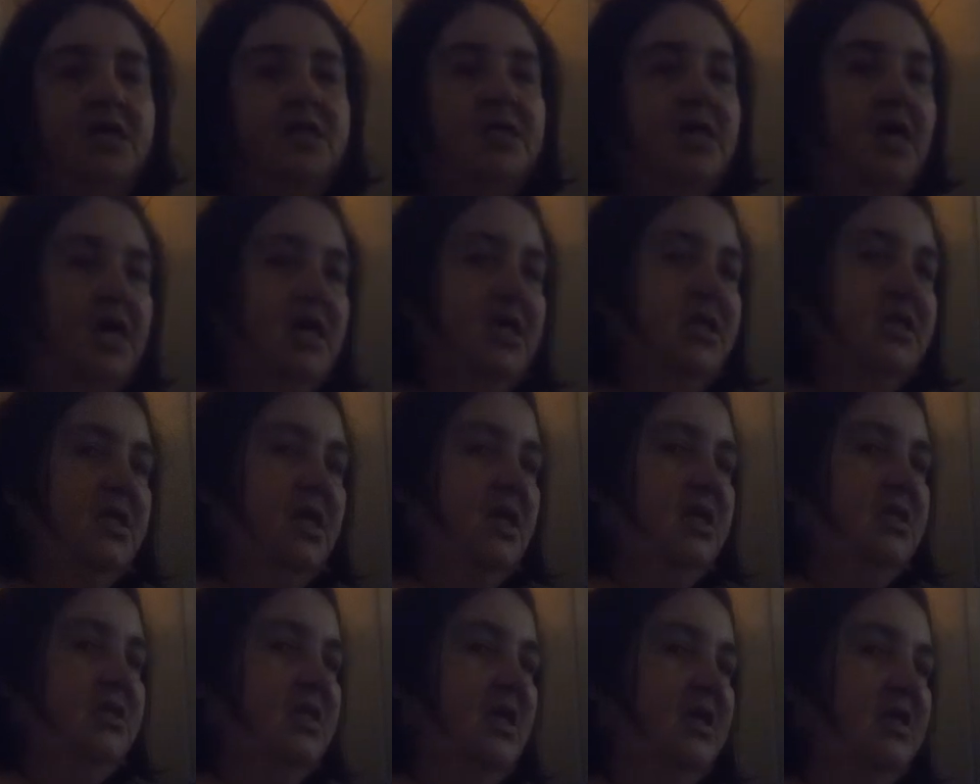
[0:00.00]
They
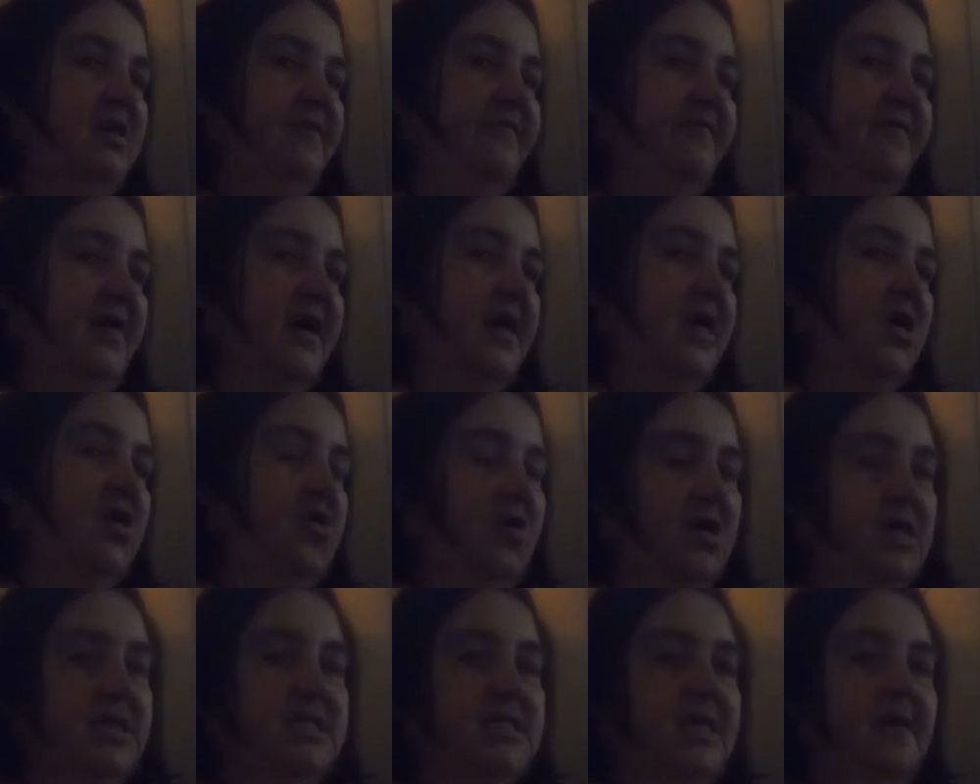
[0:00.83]
think they're the fucking
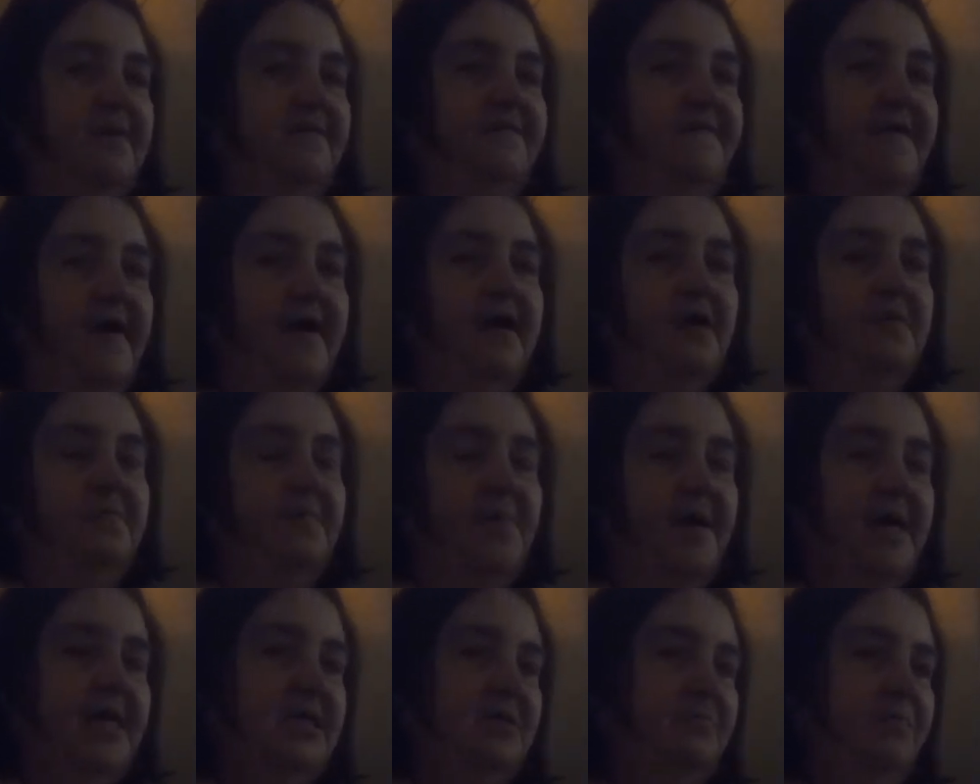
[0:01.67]
goddamn fucking
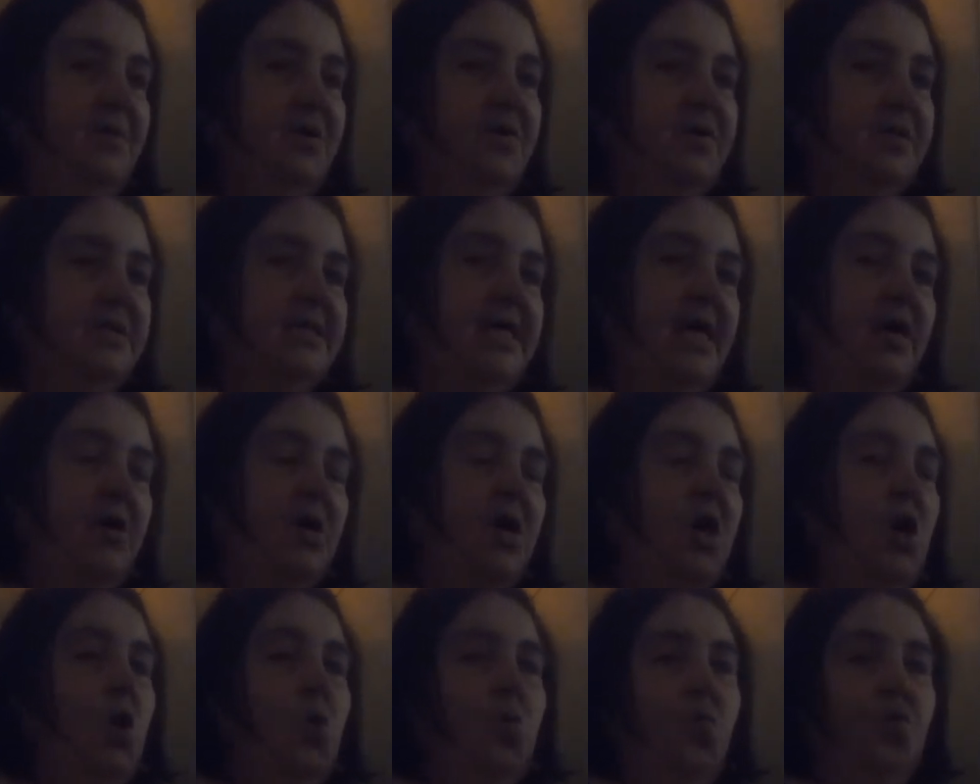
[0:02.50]
best because
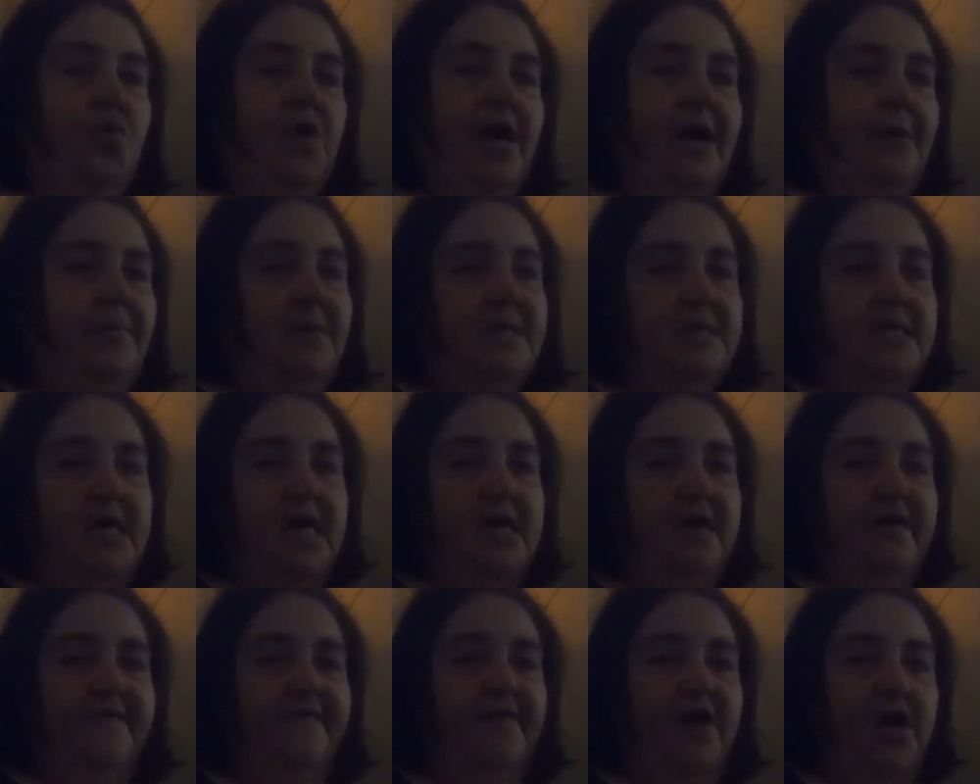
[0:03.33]
they were able to
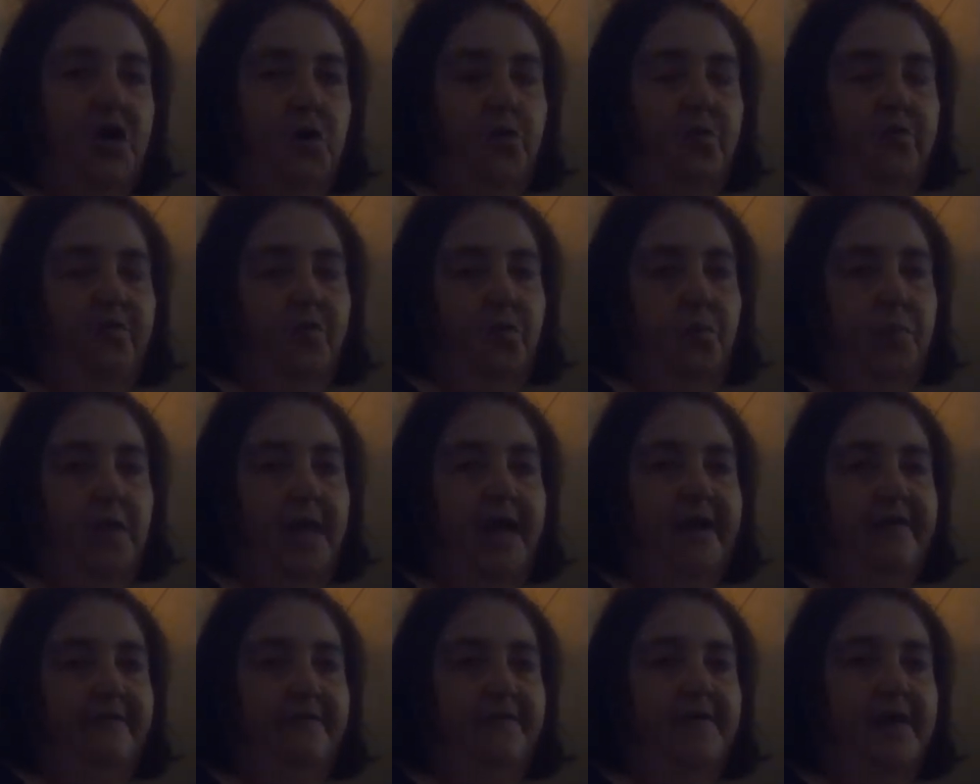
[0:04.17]
take a photo of a
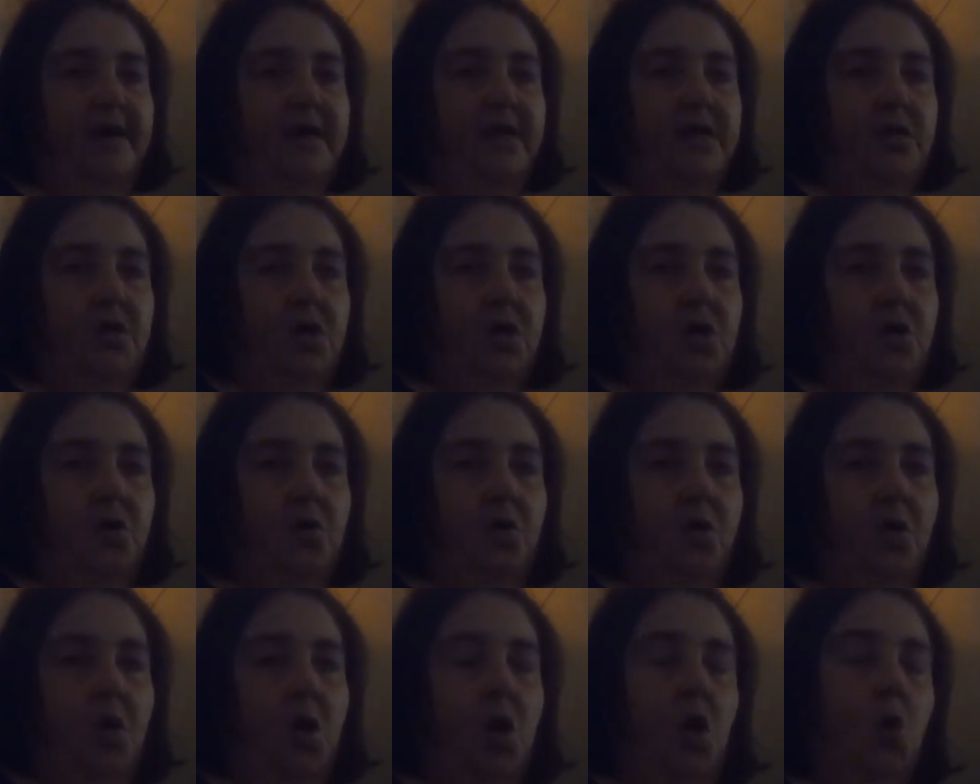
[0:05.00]
black fucking
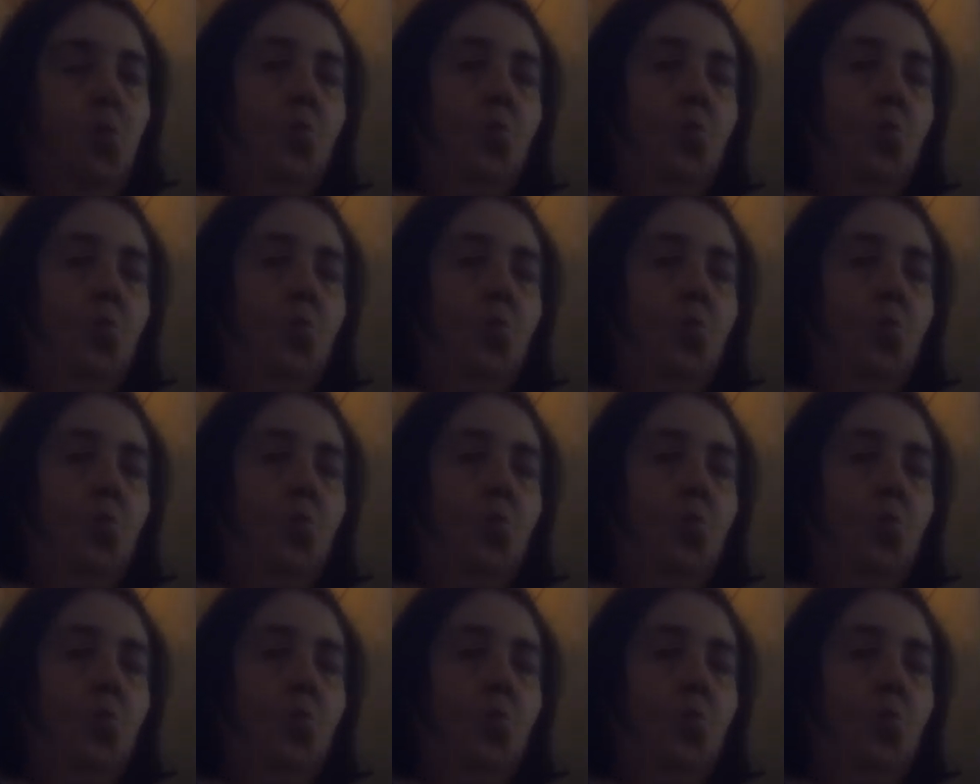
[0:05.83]
hole.